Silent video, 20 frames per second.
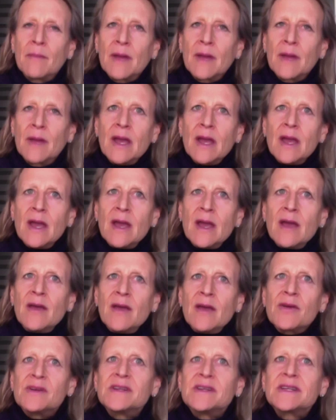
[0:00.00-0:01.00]
the time.
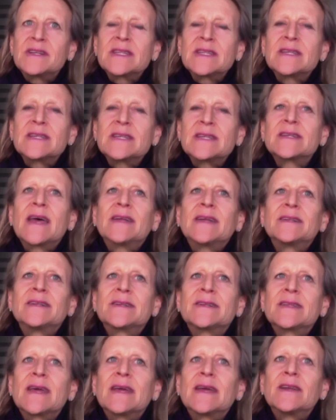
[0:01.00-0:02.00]
There
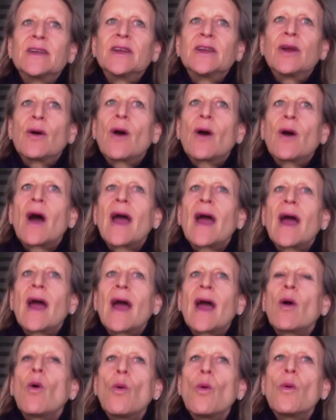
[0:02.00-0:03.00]
is this sense
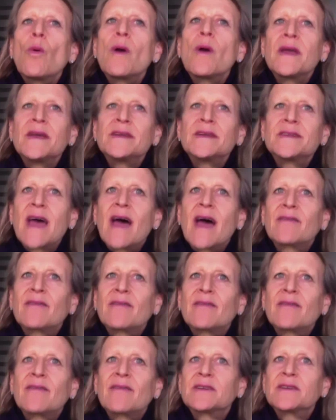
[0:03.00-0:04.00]
that, I
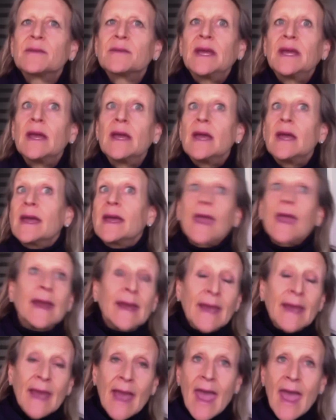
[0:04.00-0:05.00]
always have to
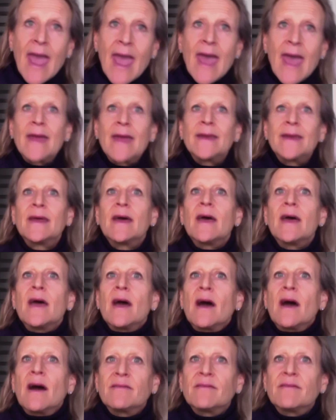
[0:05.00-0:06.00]
be getting
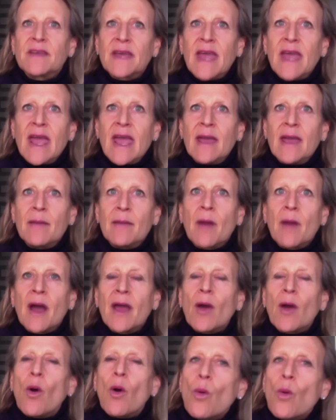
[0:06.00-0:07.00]
ahead
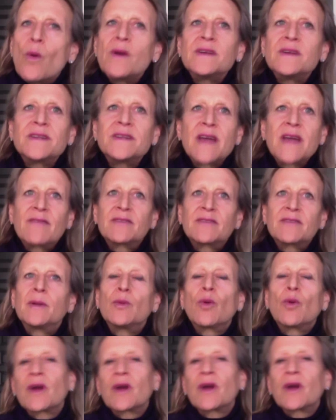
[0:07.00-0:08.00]
of the game. I
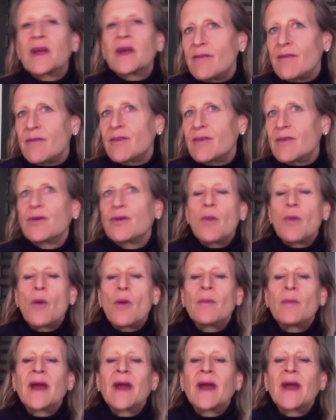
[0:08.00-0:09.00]
always have to be
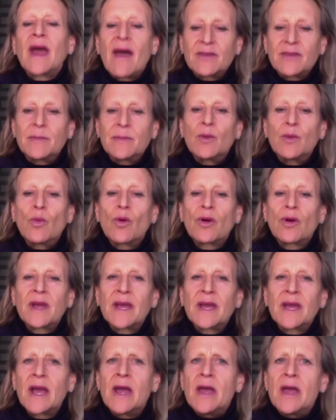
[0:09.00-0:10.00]
working. If I have a free moment, I
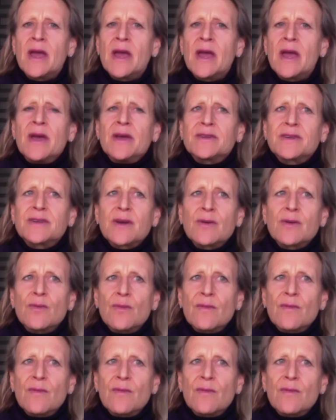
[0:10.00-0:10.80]
have to be working.